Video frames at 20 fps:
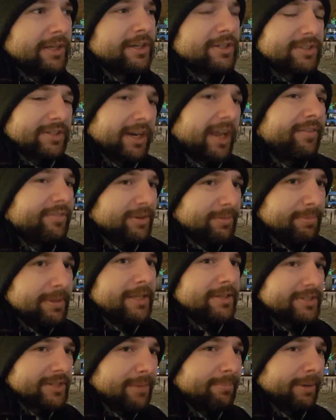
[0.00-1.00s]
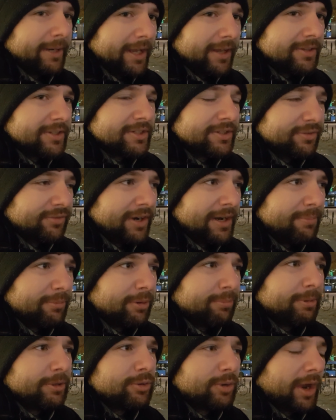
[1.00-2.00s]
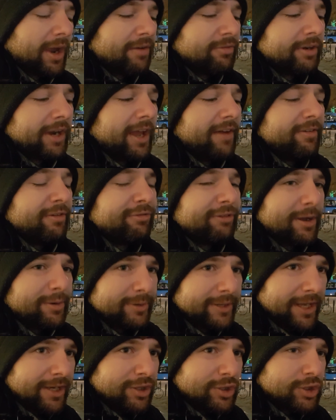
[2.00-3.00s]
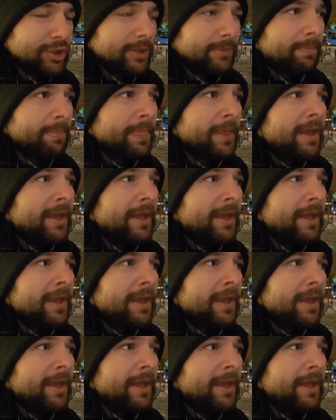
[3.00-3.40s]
It doesn't have to be somebody else's framework, but you have to have a foundation,